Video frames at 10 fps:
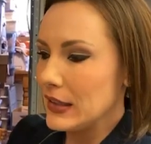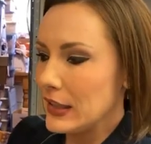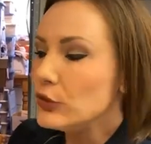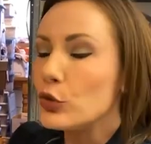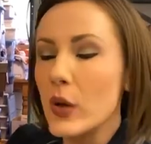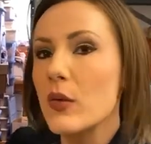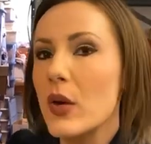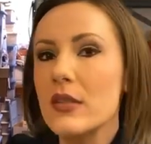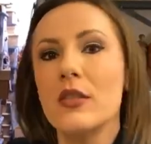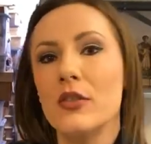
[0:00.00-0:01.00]
enjoy the
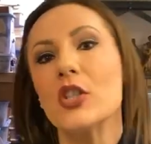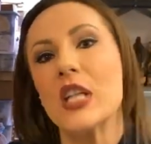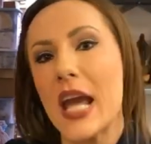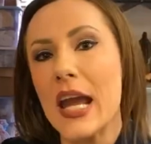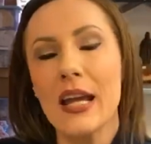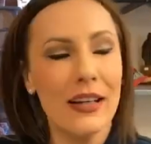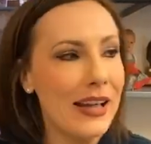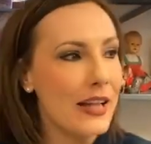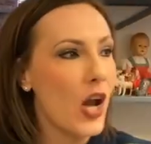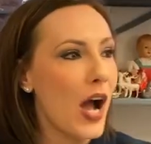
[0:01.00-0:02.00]
rest of your day
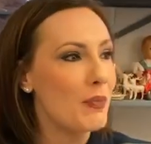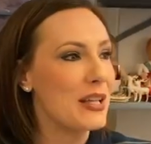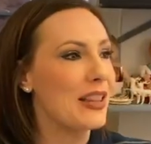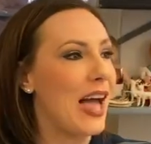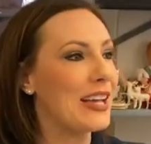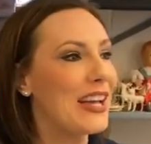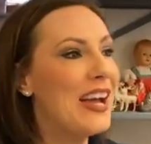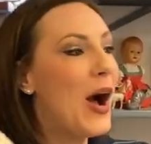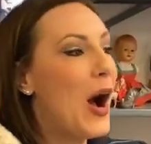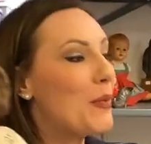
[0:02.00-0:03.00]
and not be like,
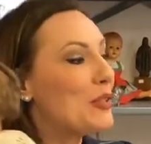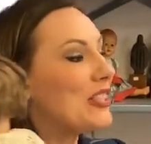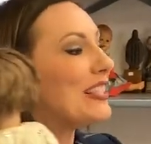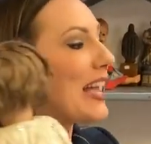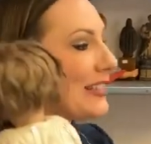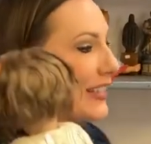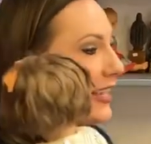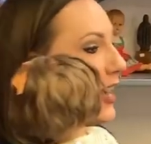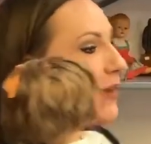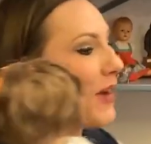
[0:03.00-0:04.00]

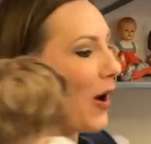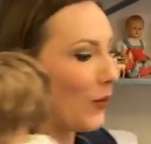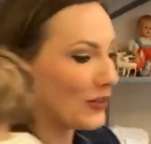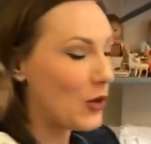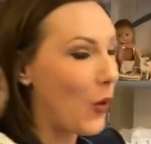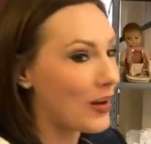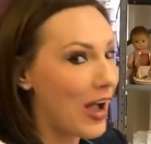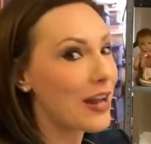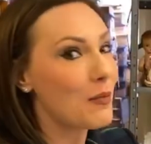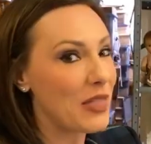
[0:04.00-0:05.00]
obsessing about what's going
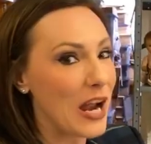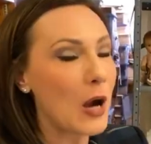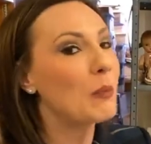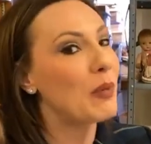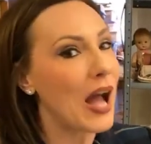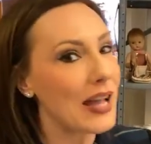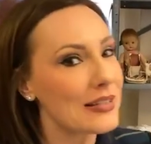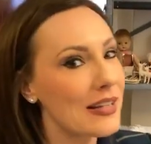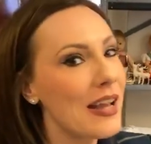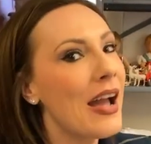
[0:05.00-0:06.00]
on up there, but
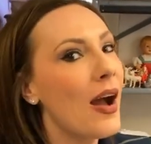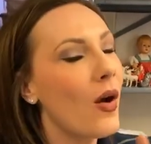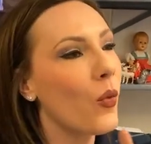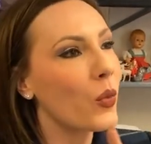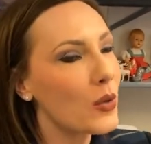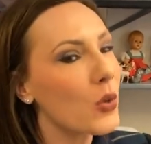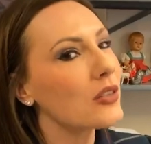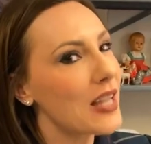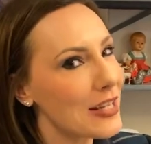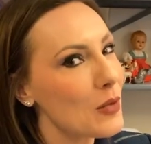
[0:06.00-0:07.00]
we will
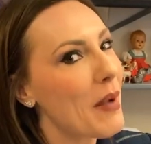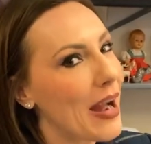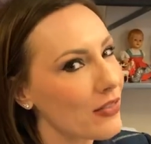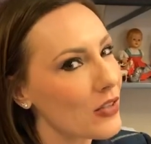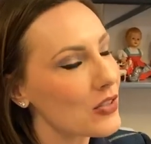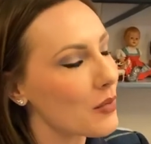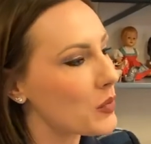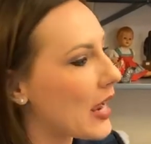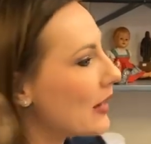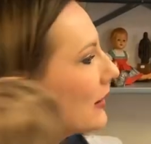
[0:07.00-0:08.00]
take you back there
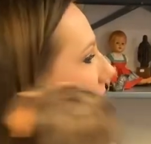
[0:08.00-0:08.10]
someday.